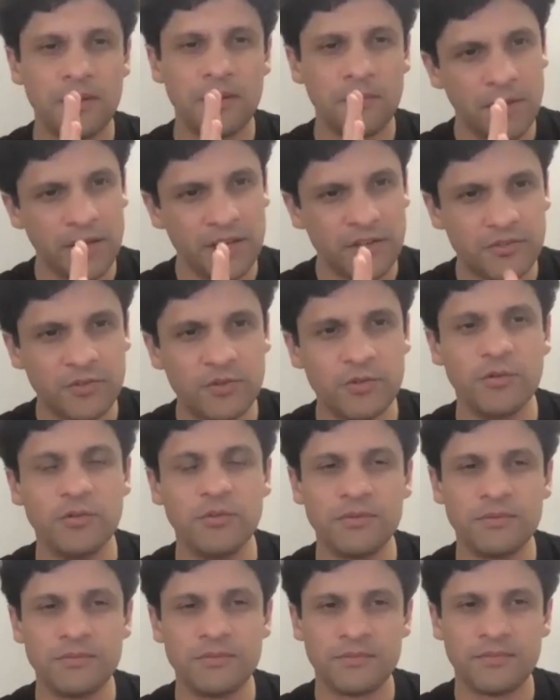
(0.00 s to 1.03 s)
Be true.
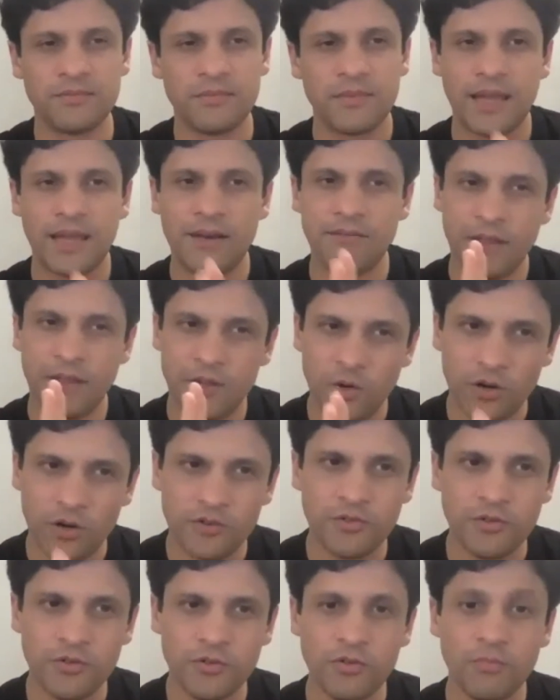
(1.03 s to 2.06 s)
And when you are
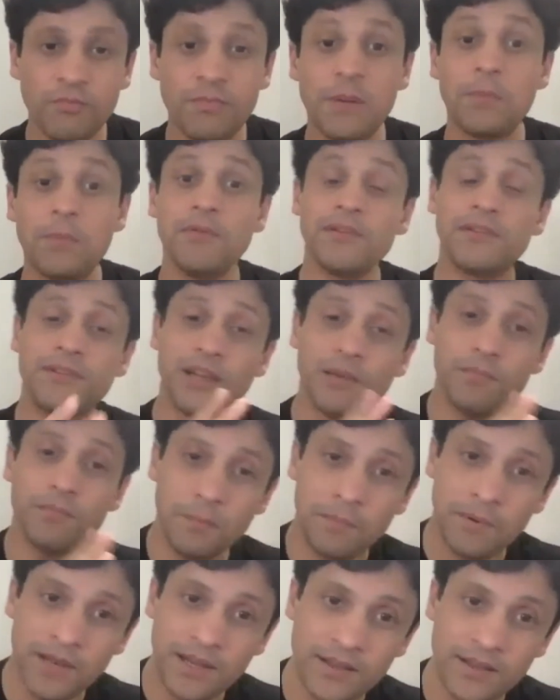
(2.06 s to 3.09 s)
true, people will still be
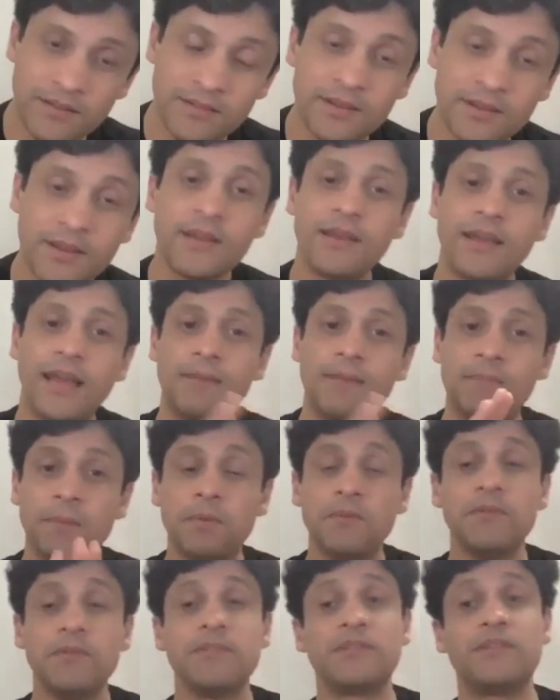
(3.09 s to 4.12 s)
pleased and
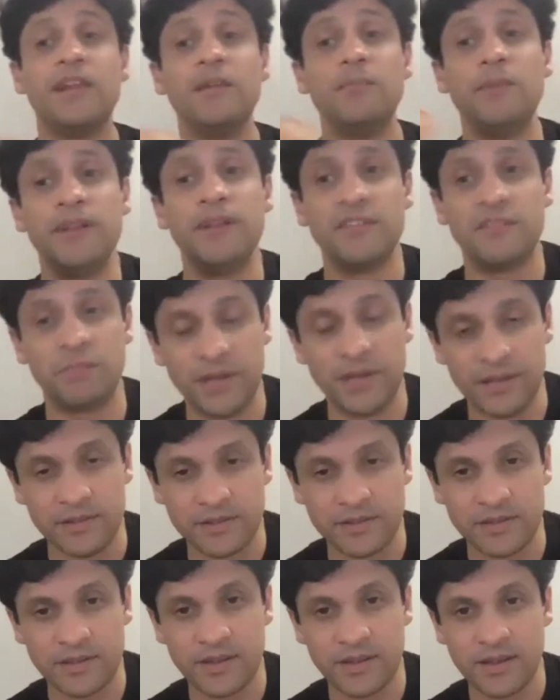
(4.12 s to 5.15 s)
people will still be
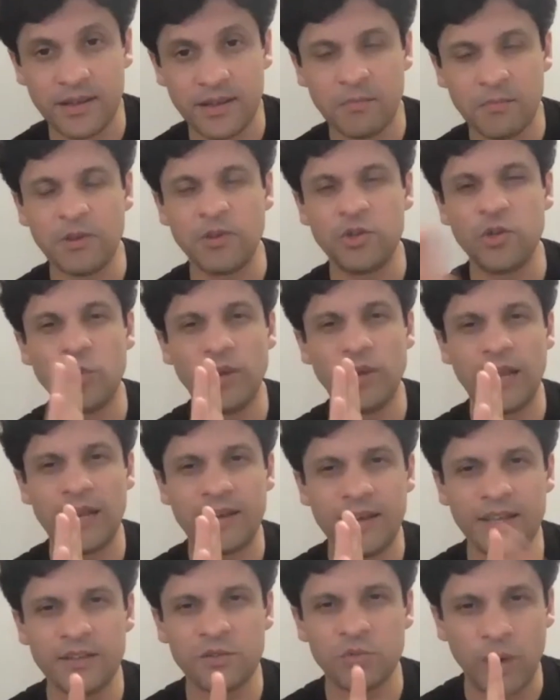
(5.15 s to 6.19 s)
displeased. But you will,
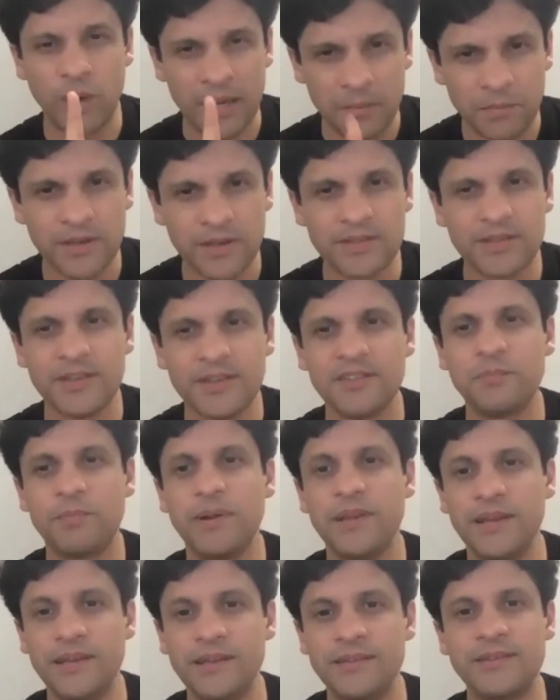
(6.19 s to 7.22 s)
at least one person is
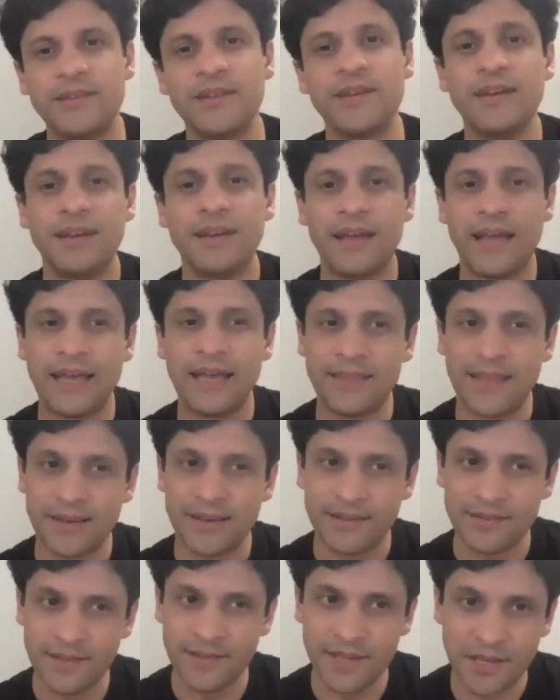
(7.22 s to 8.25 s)
pleased, and that
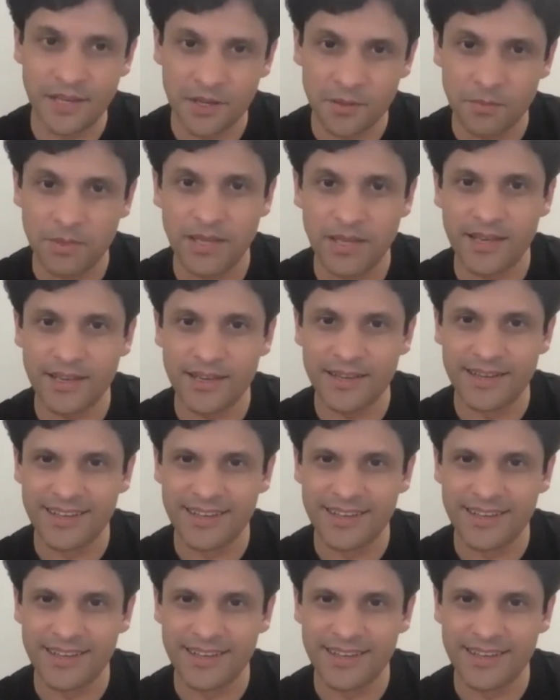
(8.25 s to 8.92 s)
is the inner being.